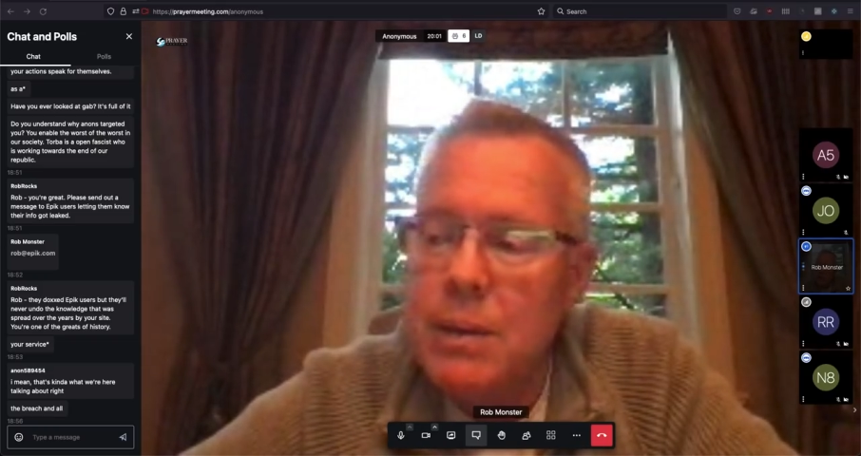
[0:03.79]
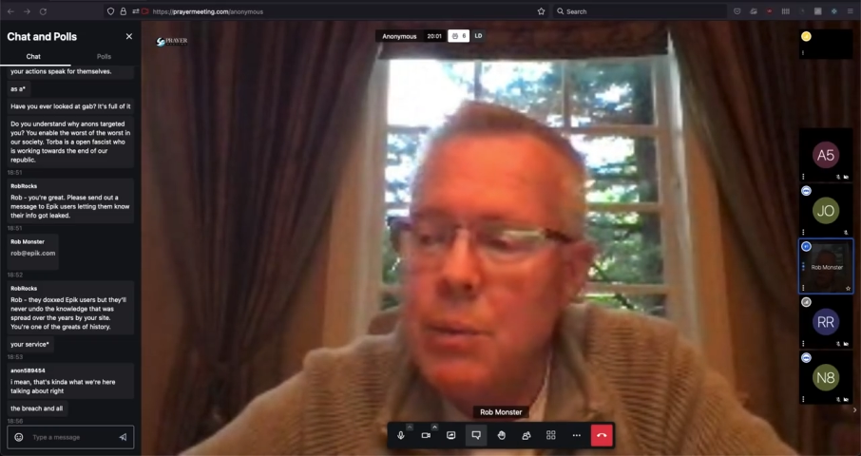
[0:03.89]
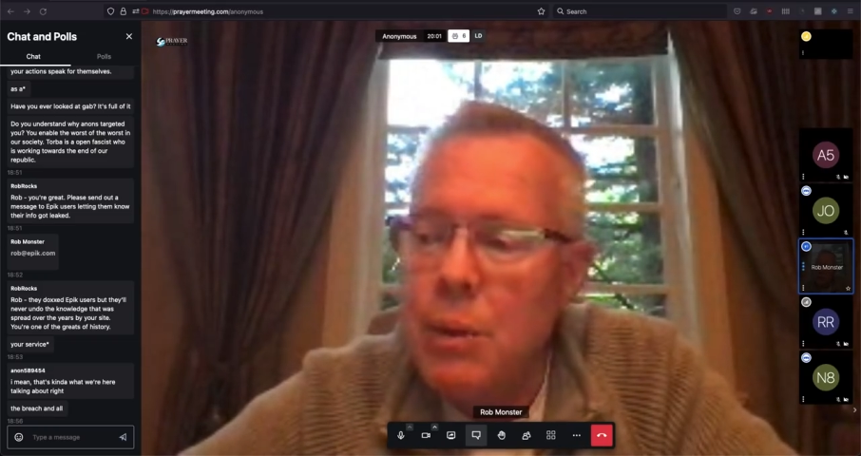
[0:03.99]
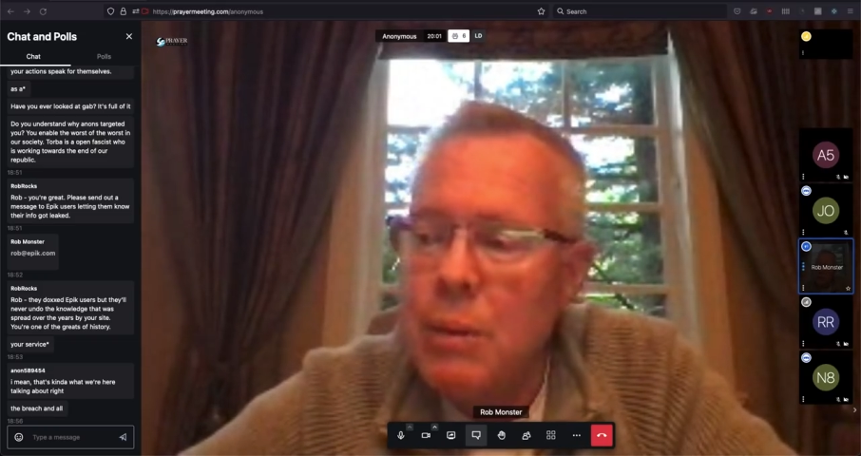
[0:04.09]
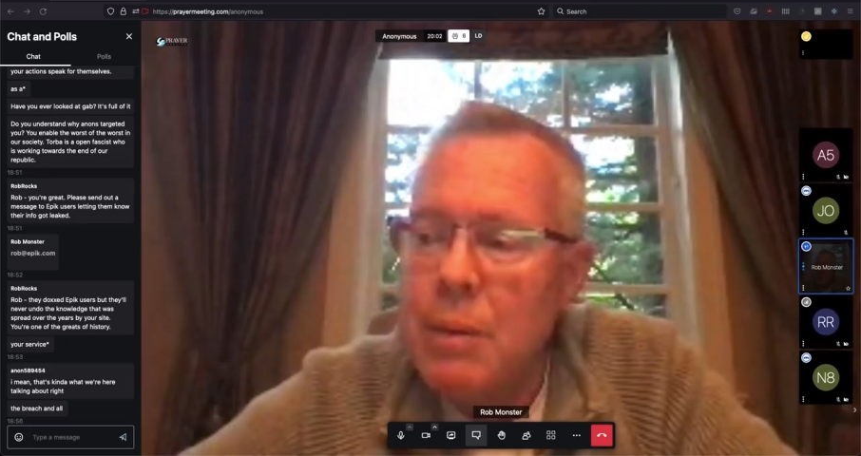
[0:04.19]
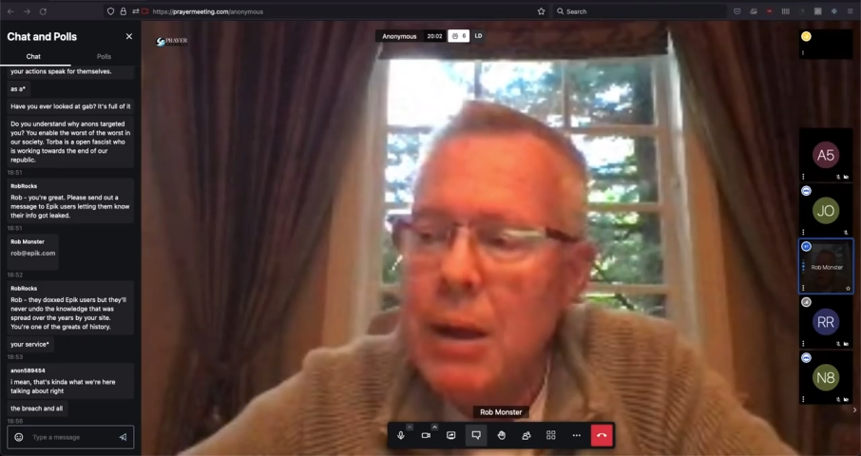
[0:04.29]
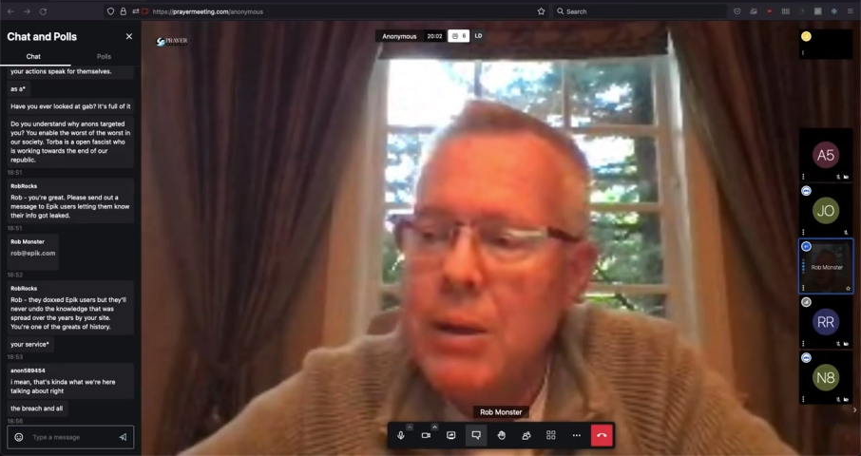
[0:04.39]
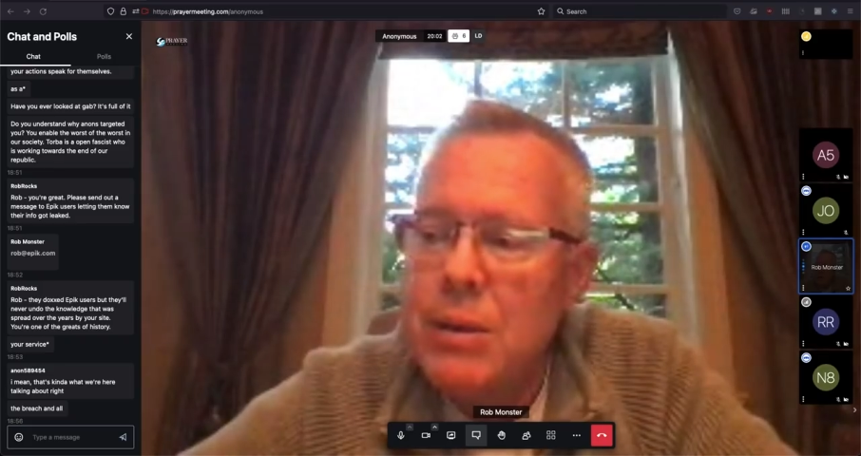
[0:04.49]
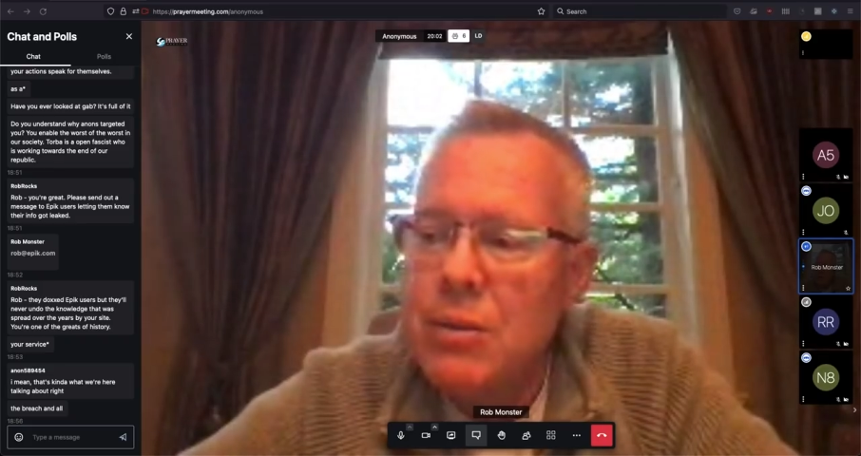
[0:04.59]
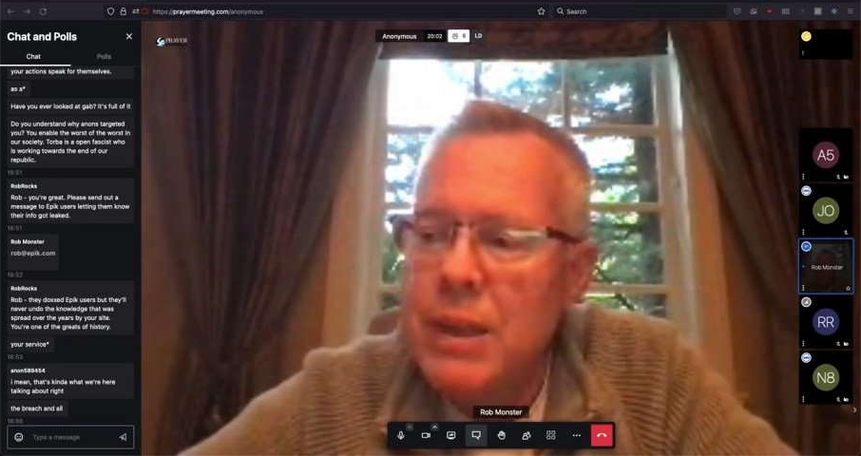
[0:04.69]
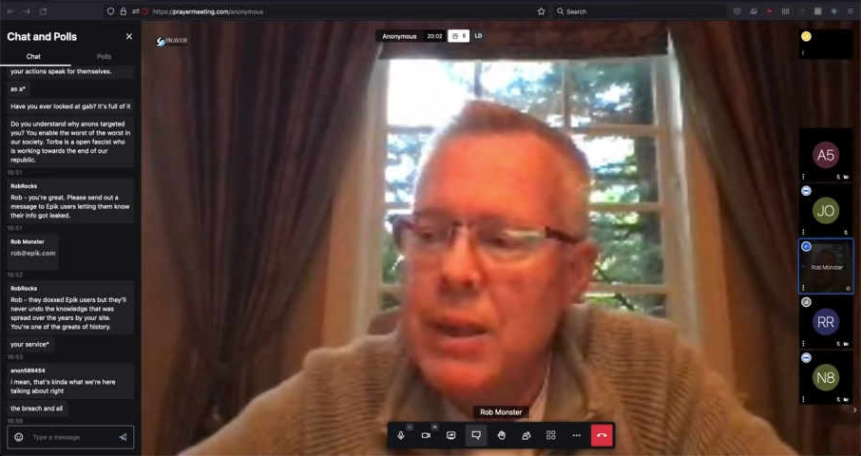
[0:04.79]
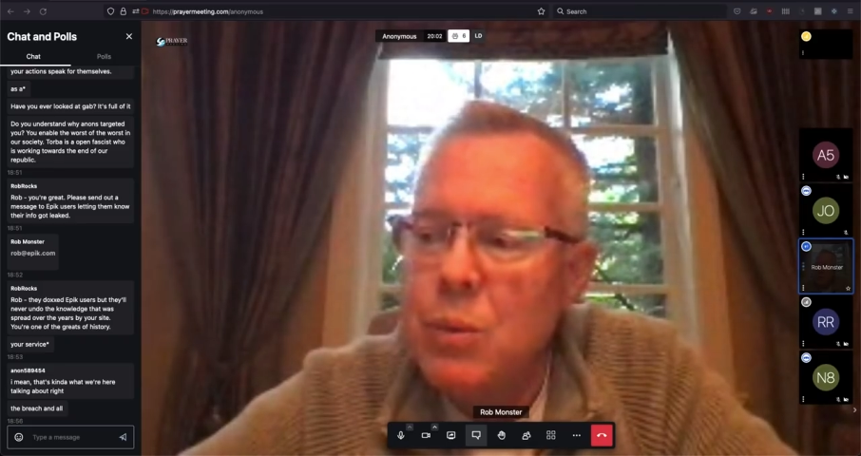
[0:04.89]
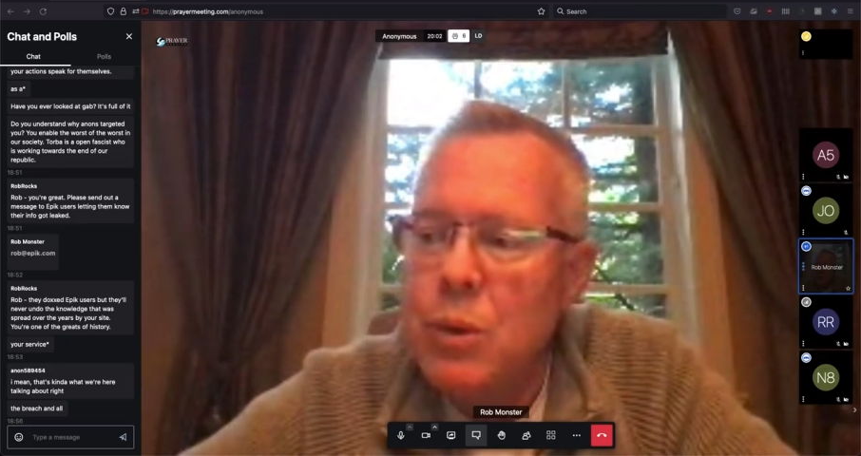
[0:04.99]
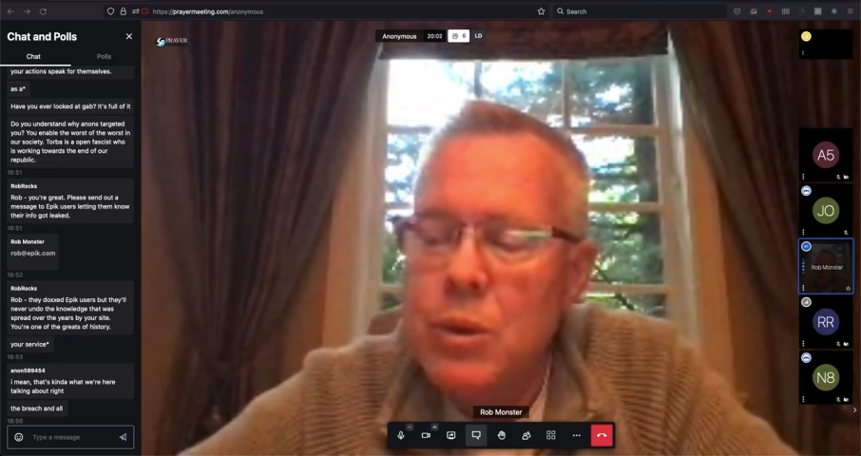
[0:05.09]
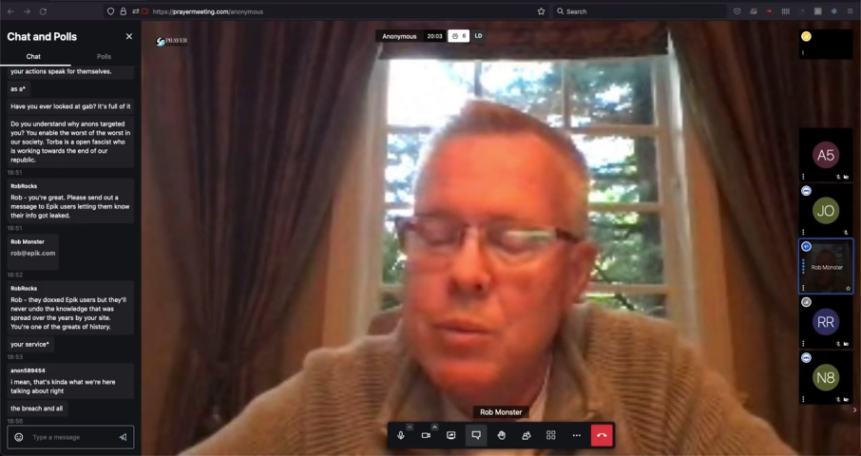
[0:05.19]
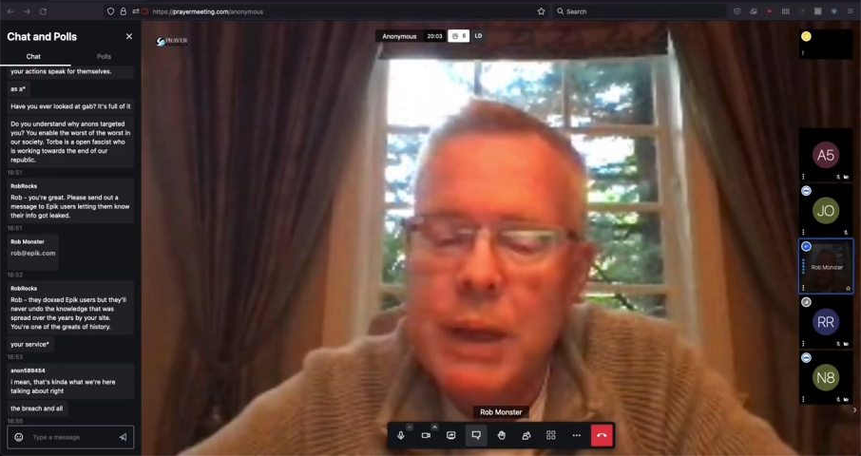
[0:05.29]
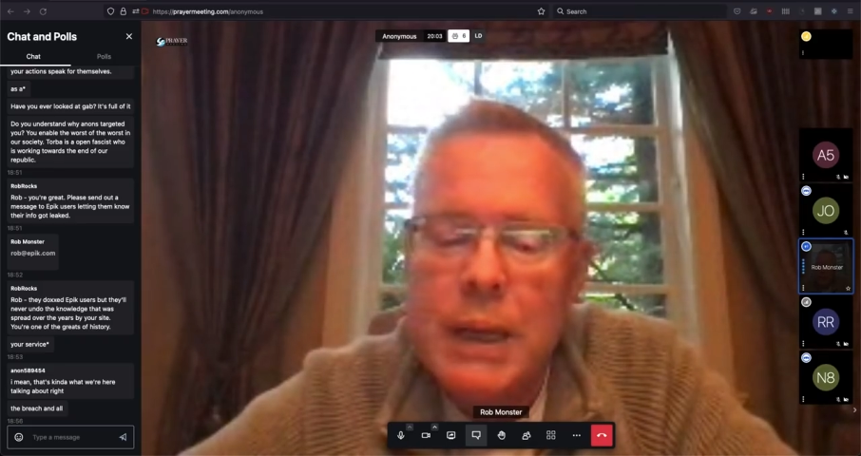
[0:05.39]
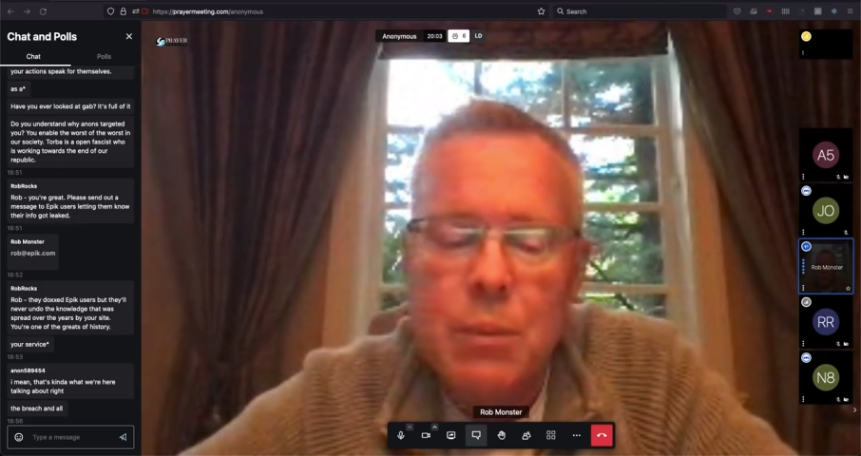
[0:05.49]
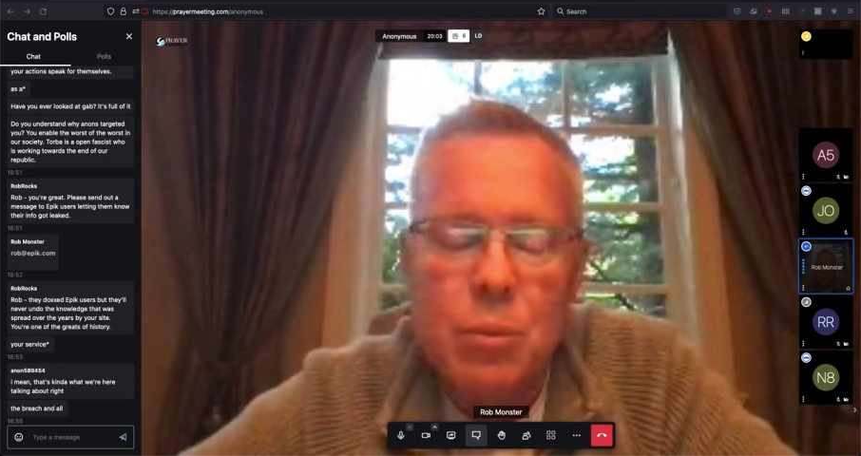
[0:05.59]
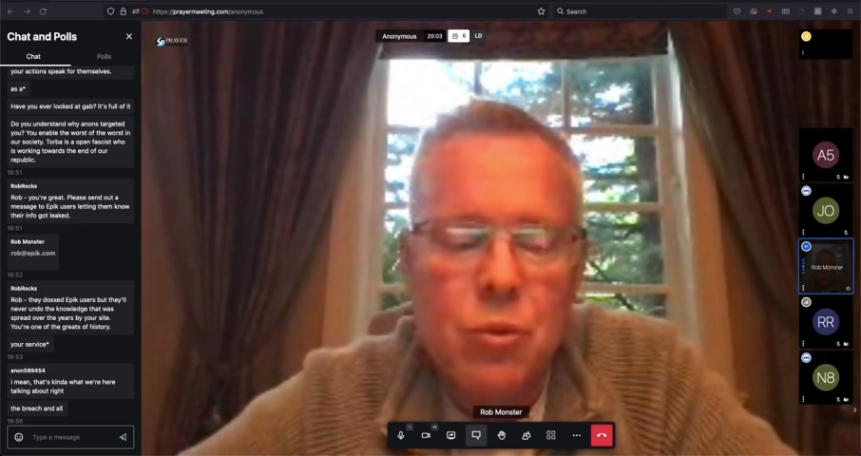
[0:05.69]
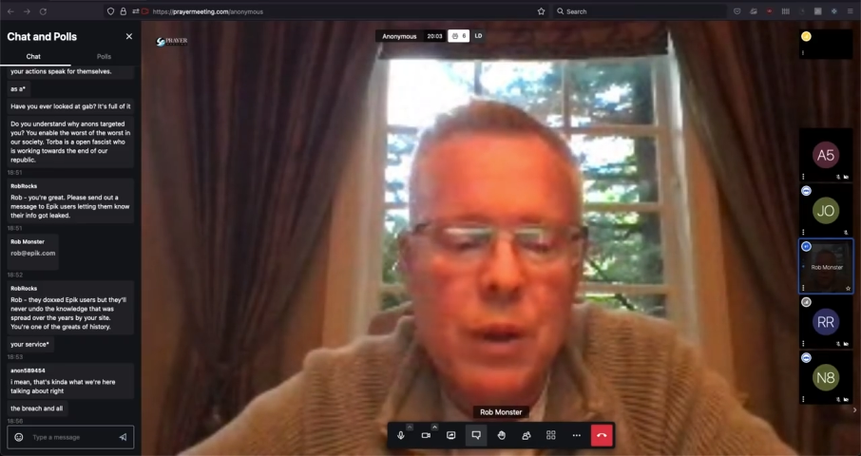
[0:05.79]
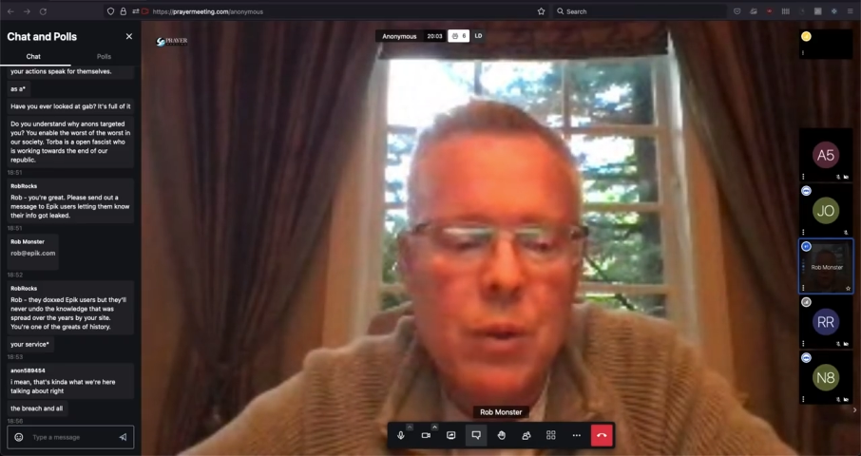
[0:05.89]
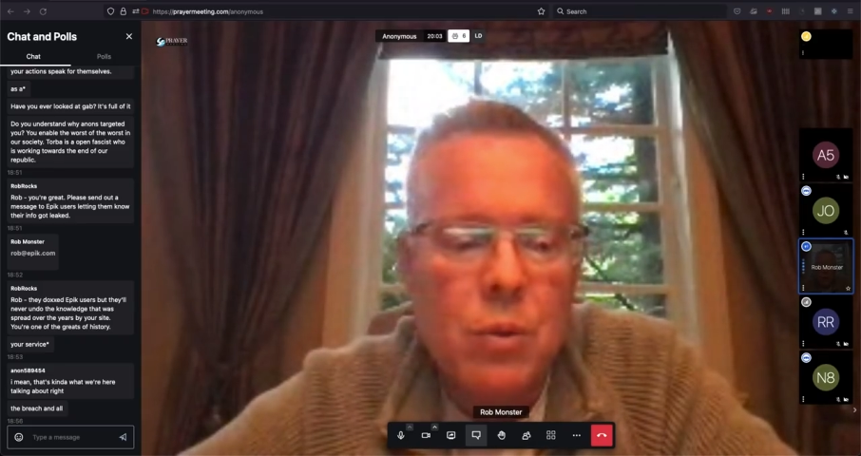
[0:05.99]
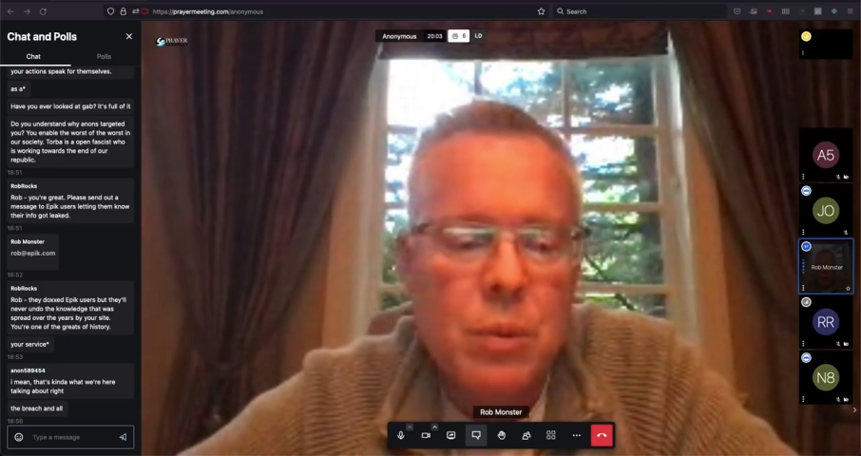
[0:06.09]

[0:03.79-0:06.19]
I'm not going to say where the backup was found,